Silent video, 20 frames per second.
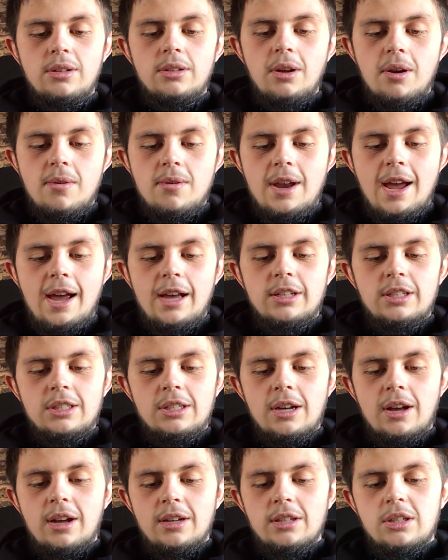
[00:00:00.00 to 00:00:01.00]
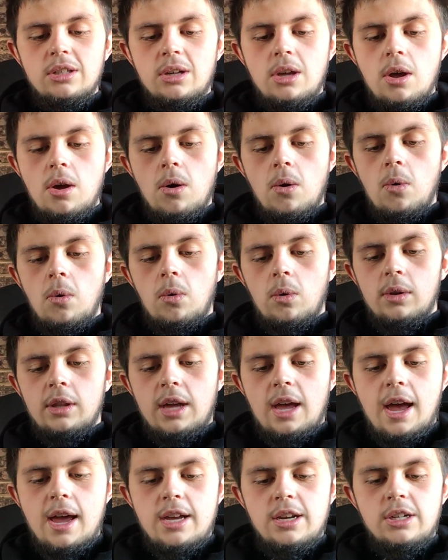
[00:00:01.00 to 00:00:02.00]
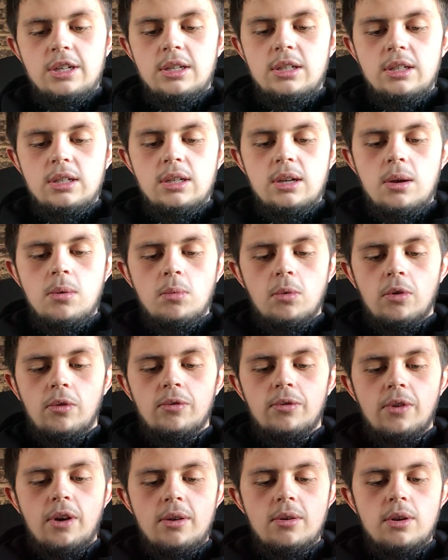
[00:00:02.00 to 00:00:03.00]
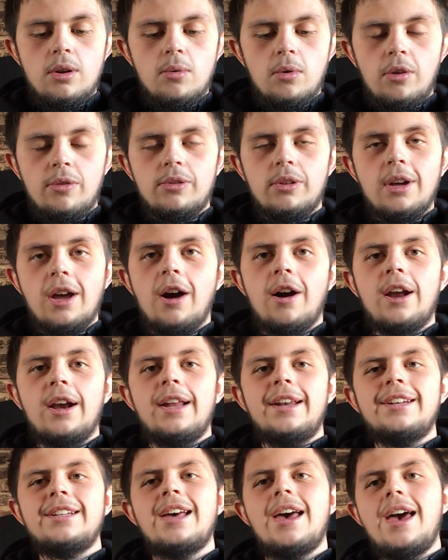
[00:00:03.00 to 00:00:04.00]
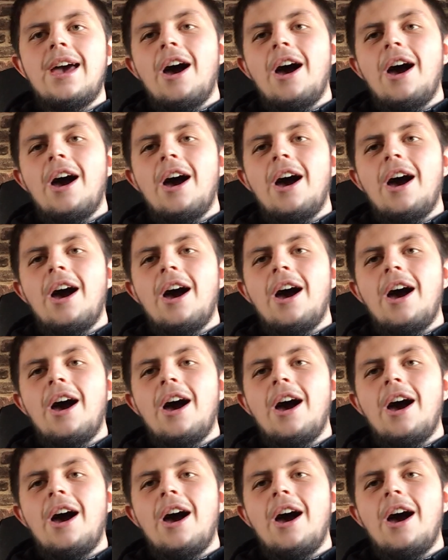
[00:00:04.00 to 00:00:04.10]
Don't act sus or the agents will vote you off the island.